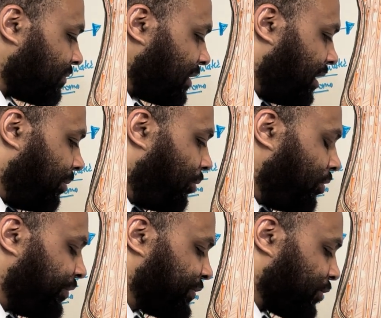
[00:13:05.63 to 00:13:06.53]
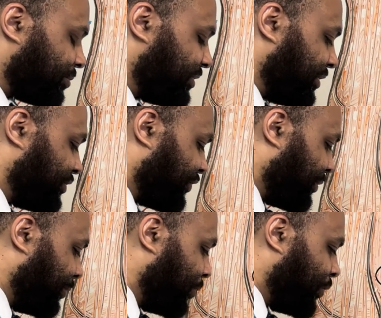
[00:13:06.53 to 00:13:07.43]
Bone resorption is
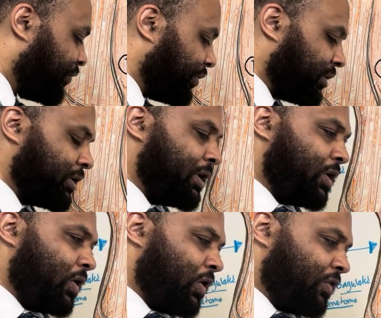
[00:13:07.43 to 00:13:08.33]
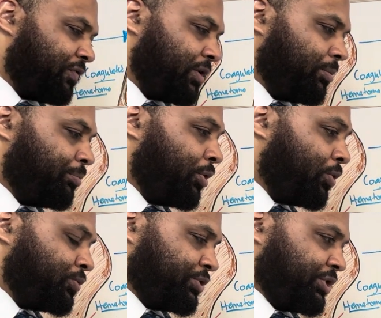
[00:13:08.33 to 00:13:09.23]
removal of
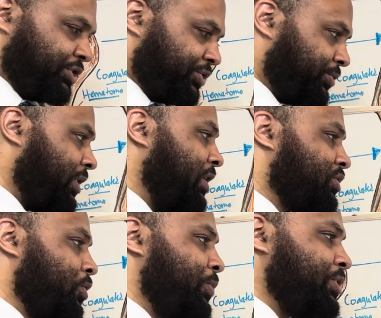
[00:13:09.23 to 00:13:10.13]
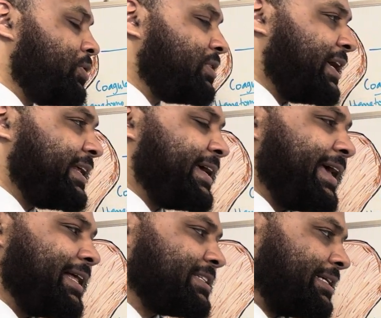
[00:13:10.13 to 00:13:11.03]
bone tissue. So we know that in
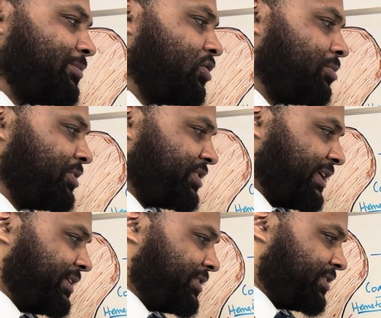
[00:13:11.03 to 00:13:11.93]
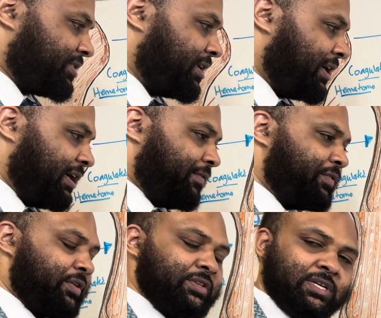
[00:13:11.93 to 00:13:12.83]
calcium homeostasis, if
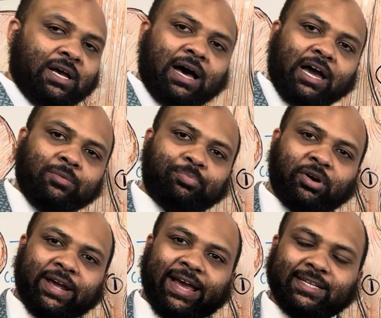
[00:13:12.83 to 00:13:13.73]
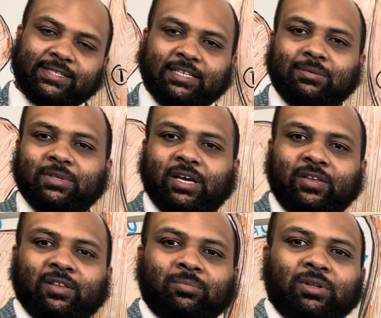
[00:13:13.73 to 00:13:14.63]
there is hypercalcemia
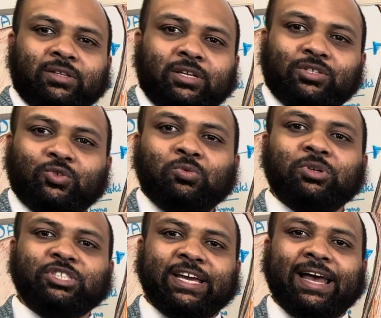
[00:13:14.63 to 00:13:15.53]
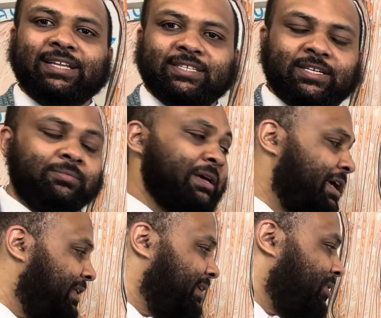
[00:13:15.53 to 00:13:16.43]
in the blood, there's too much calcium,
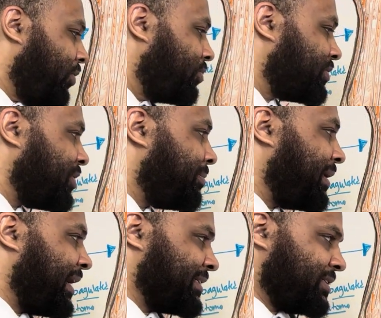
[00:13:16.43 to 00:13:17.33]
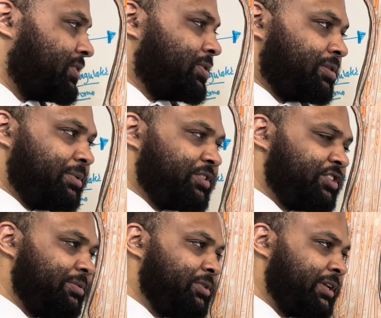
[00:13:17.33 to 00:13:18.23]
then the osteoblasts are going to be
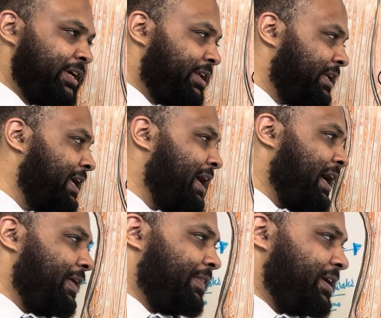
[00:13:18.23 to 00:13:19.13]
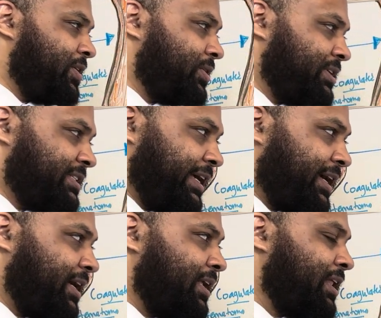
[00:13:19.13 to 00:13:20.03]
stimulated and they're going to take
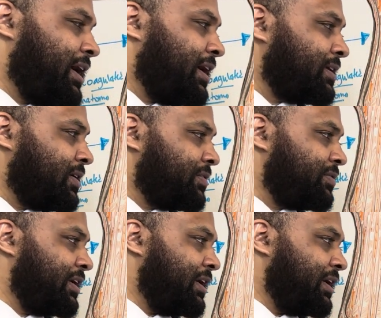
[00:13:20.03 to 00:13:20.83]
a lot of